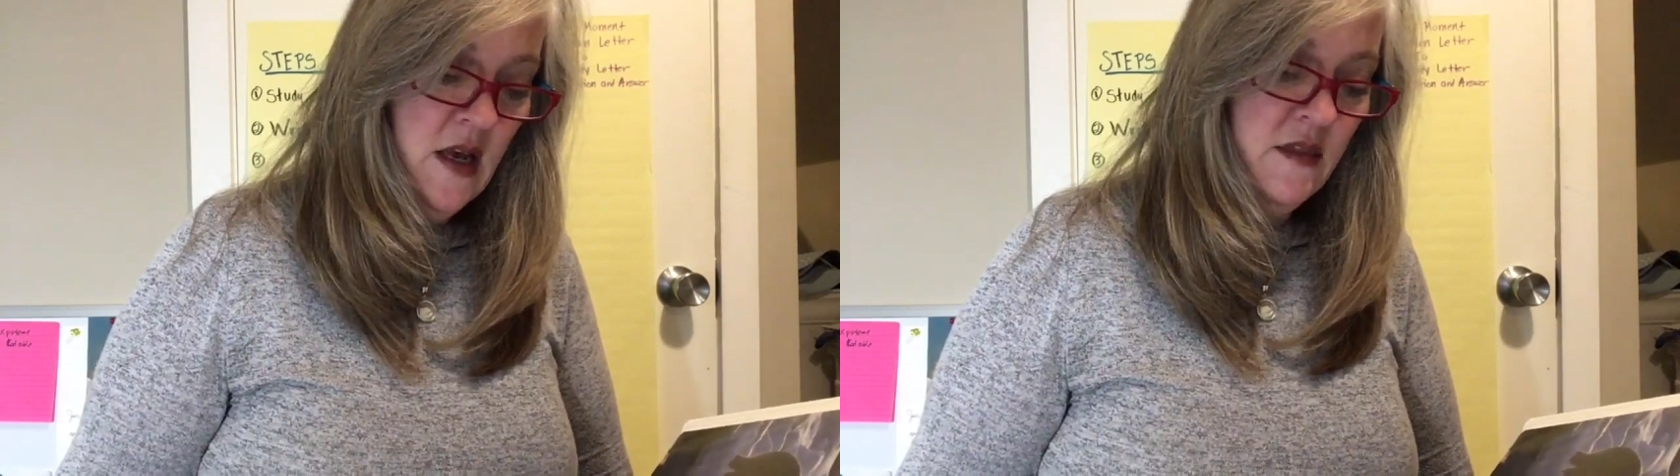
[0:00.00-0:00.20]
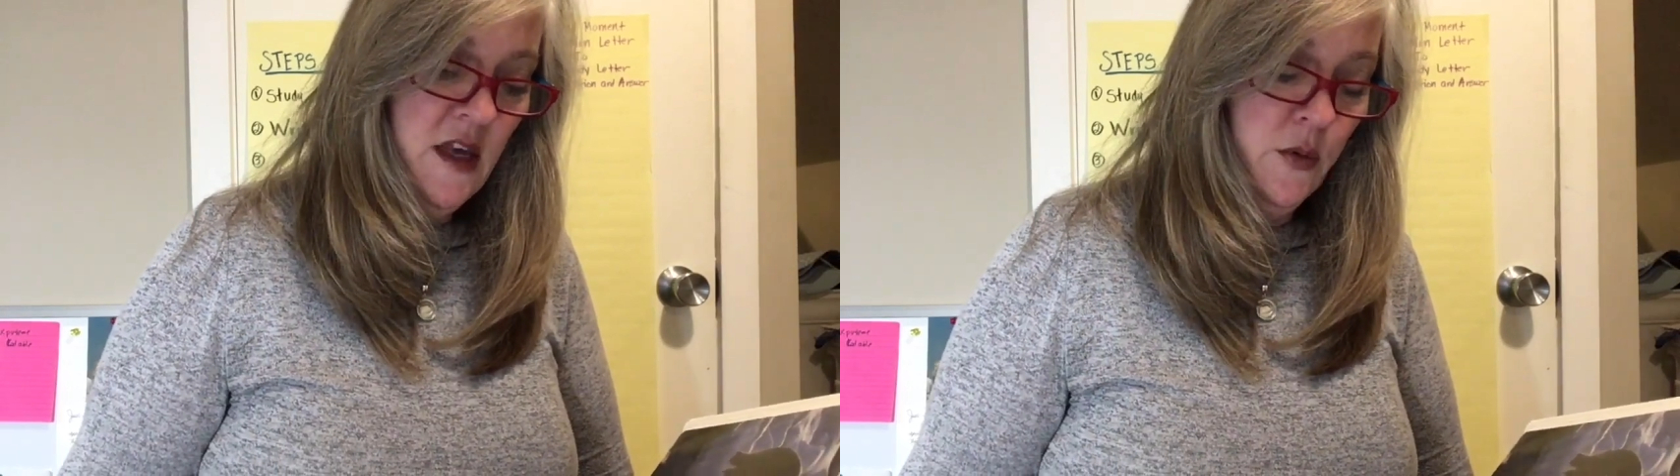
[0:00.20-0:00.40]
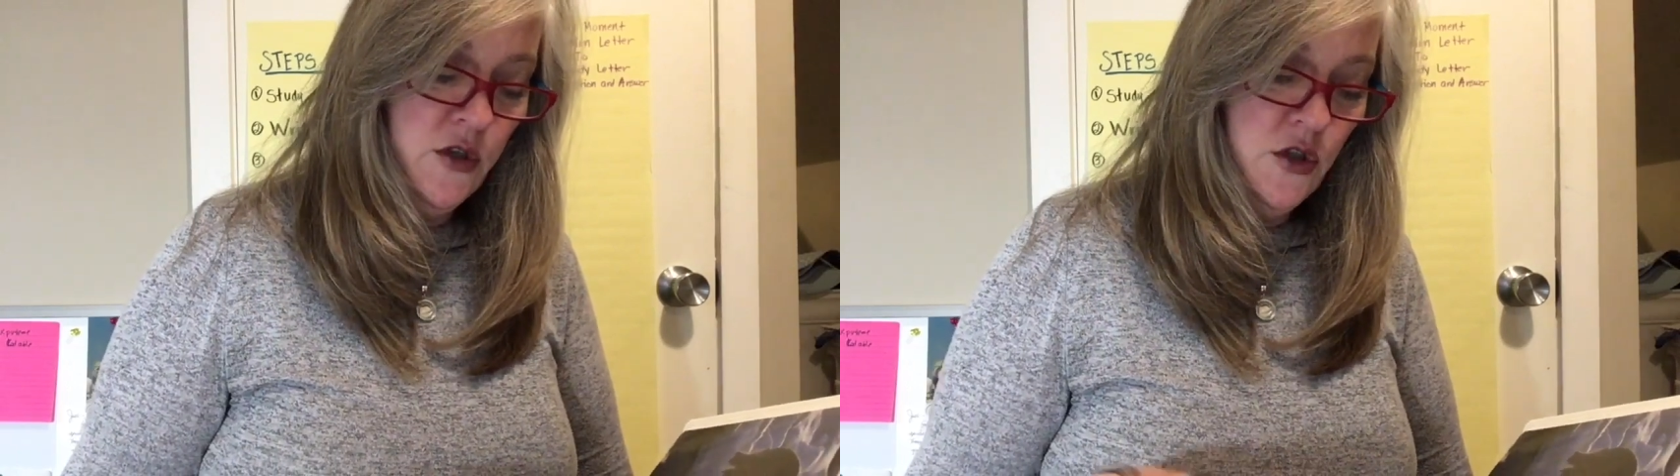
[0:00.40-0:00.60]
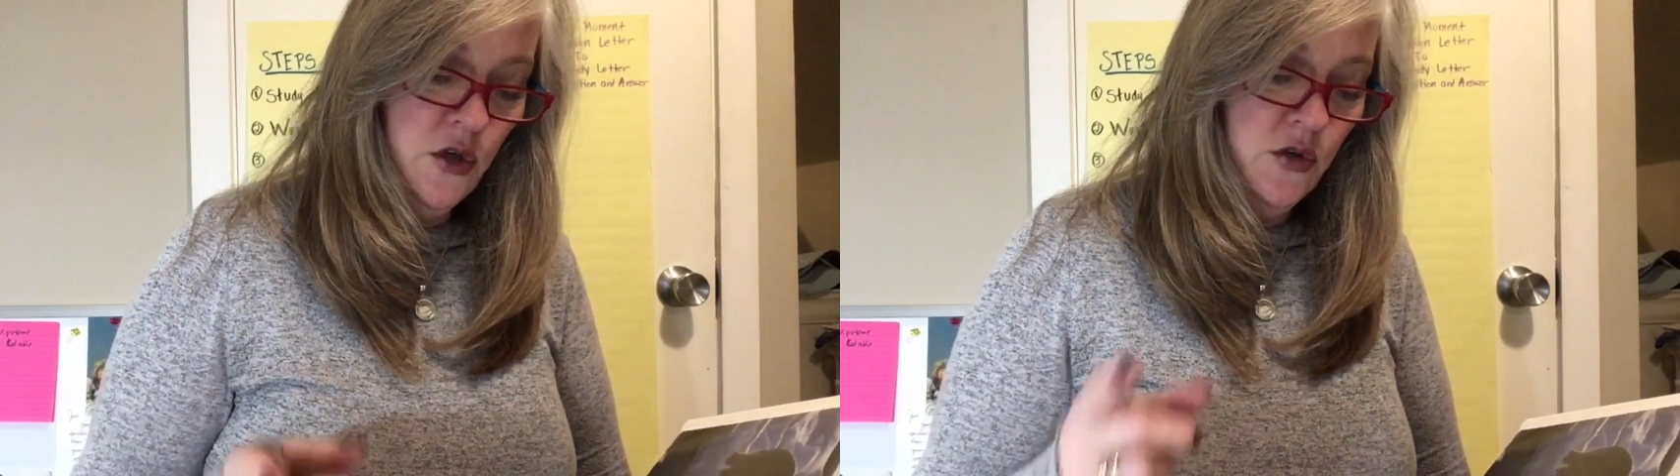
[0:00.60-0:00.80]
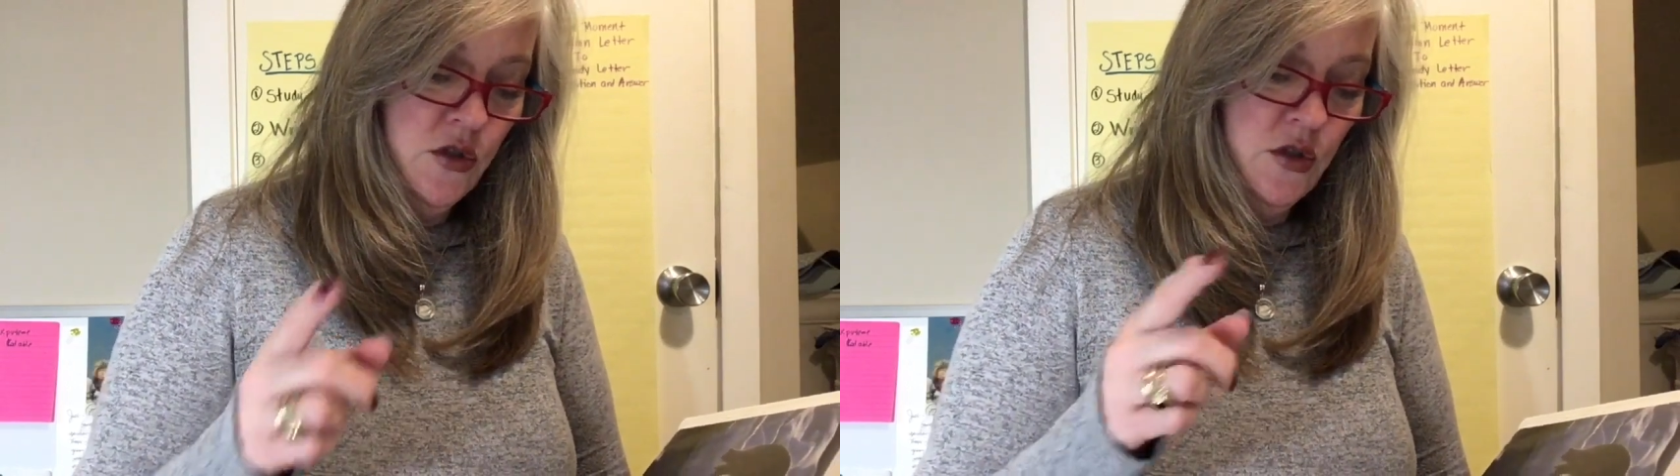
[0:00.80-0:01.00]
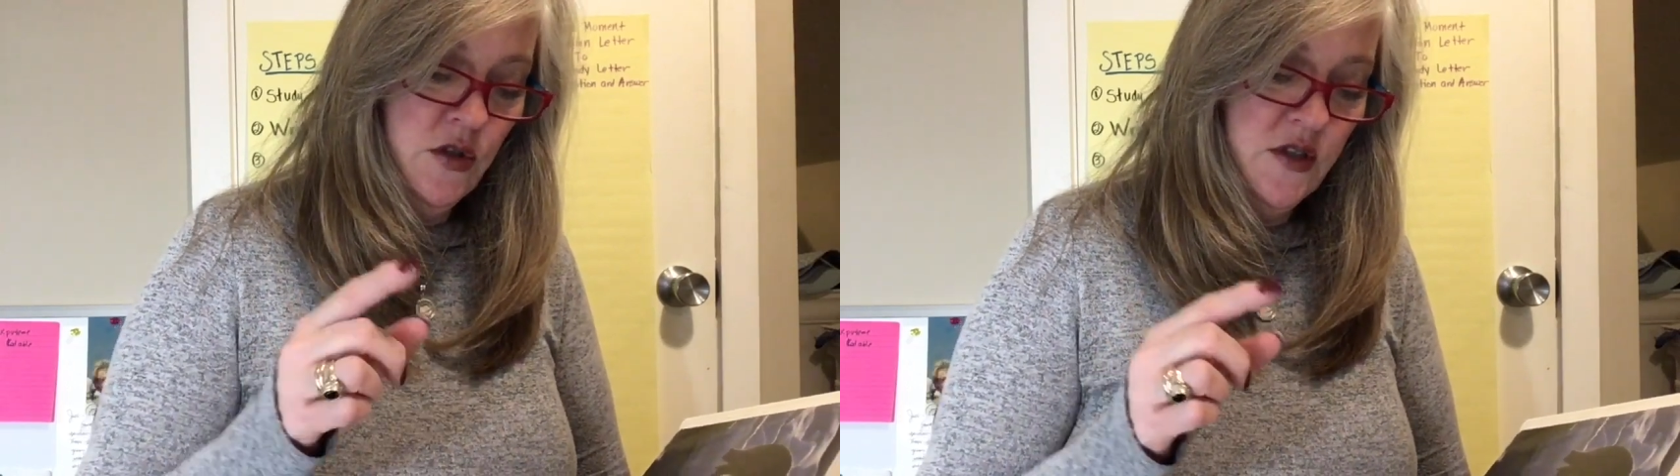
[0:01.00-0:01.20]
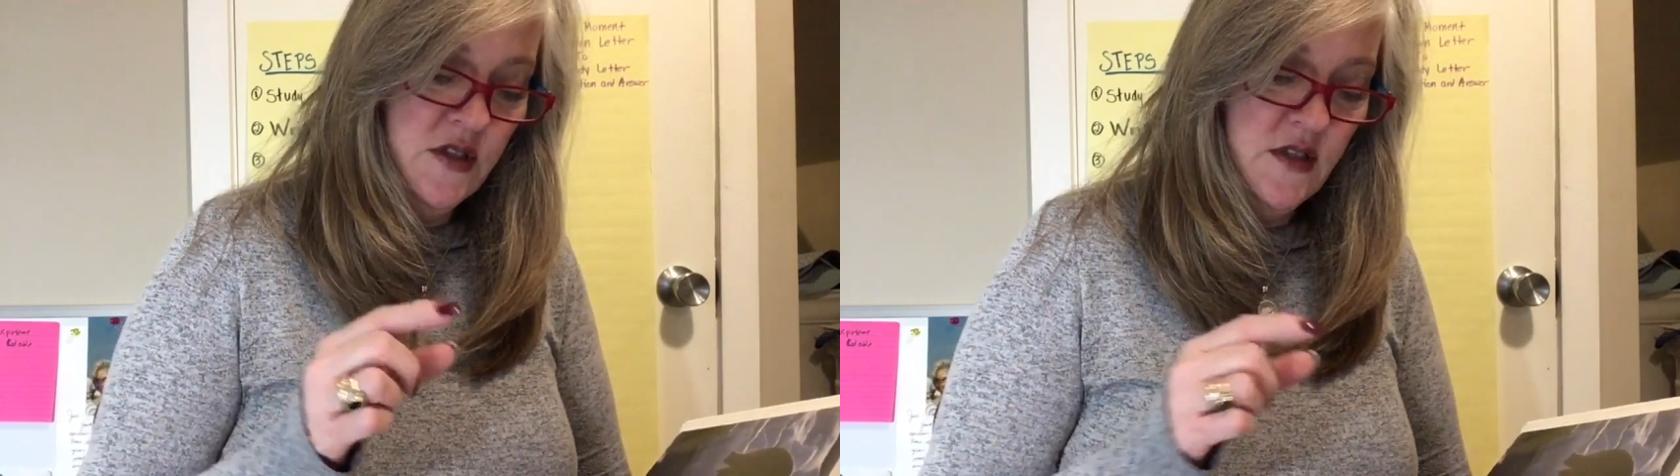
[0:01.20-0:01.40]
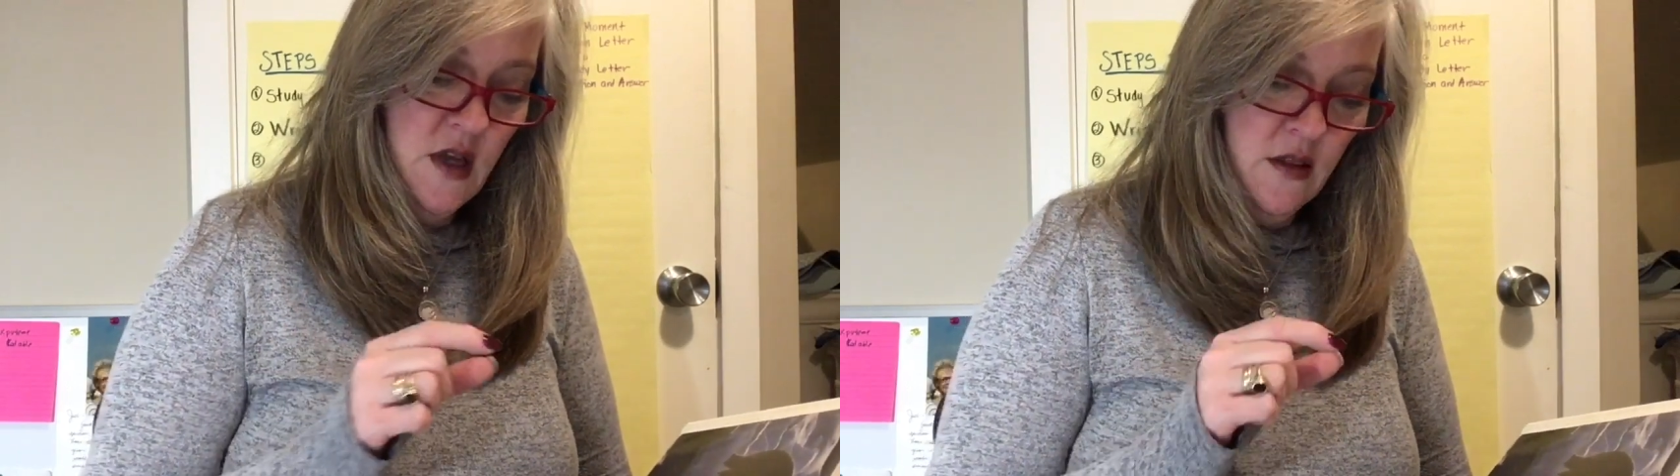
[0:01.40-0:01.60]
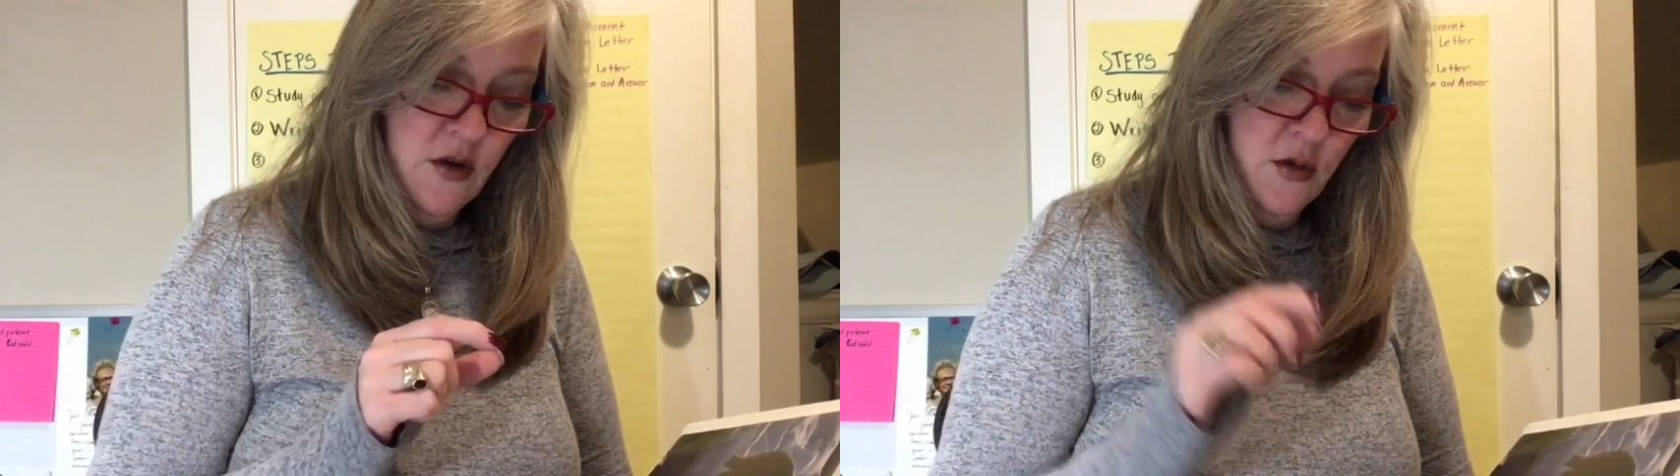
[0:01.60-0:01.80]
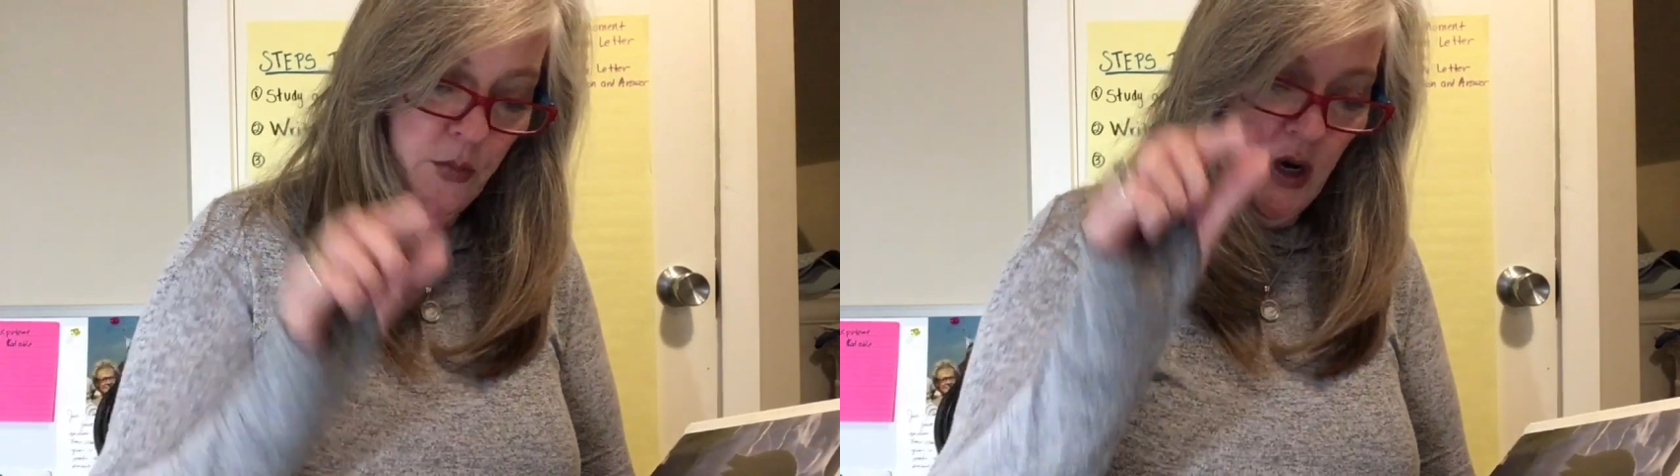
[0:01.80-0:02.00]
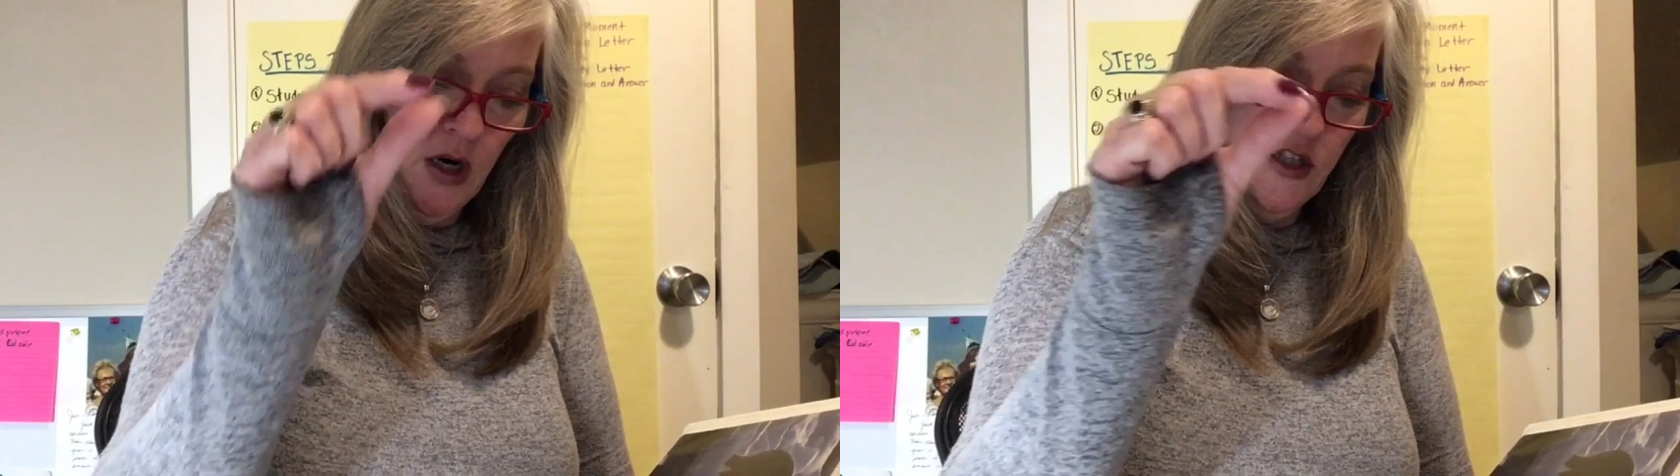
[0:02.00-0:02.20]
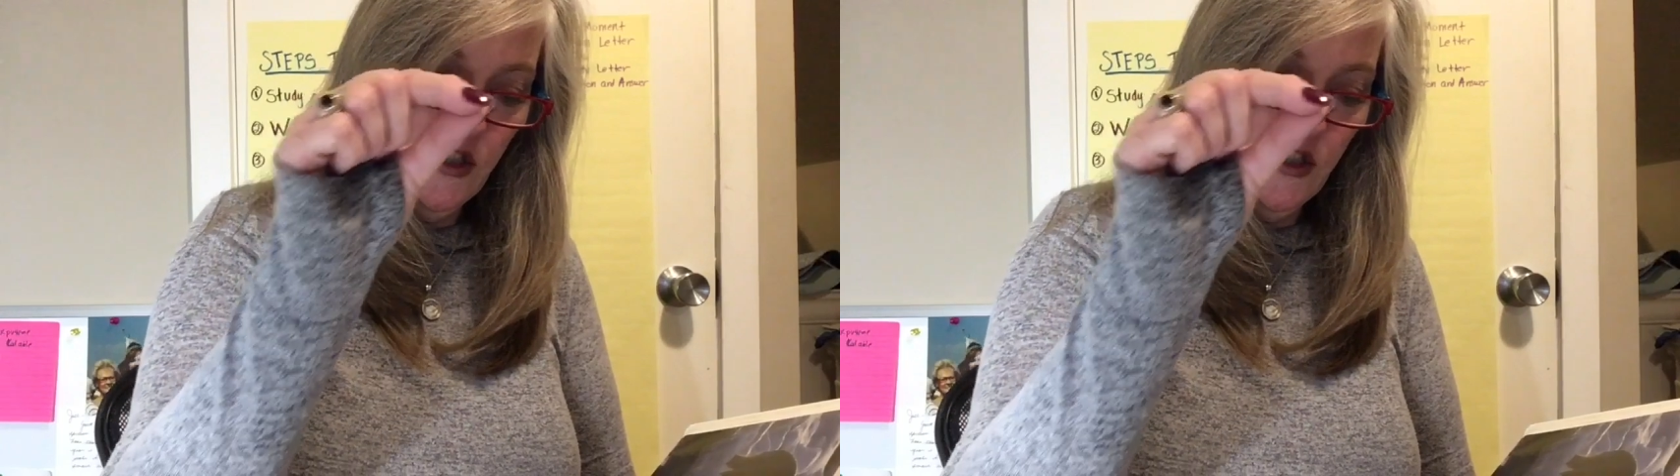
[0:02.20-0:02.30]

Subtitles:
They return to the southern part, so